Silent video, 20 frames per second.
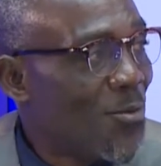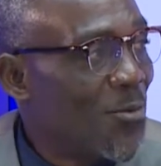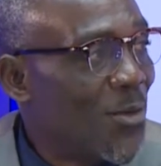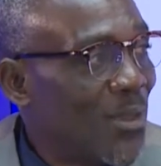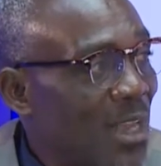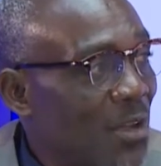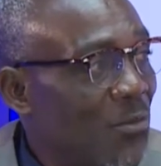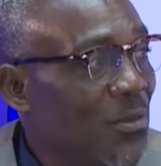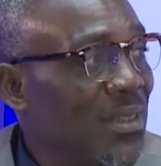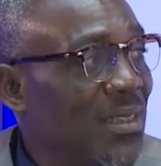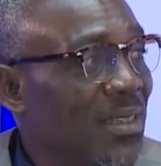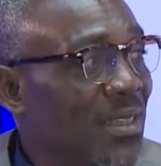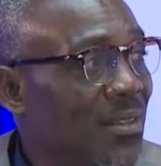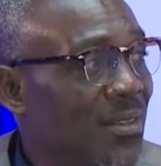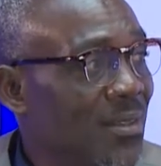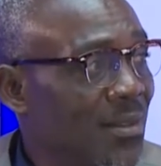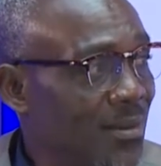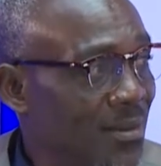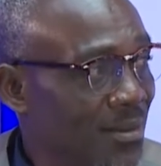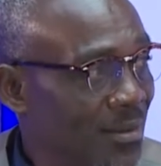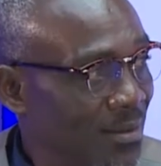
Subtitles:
What have we seen?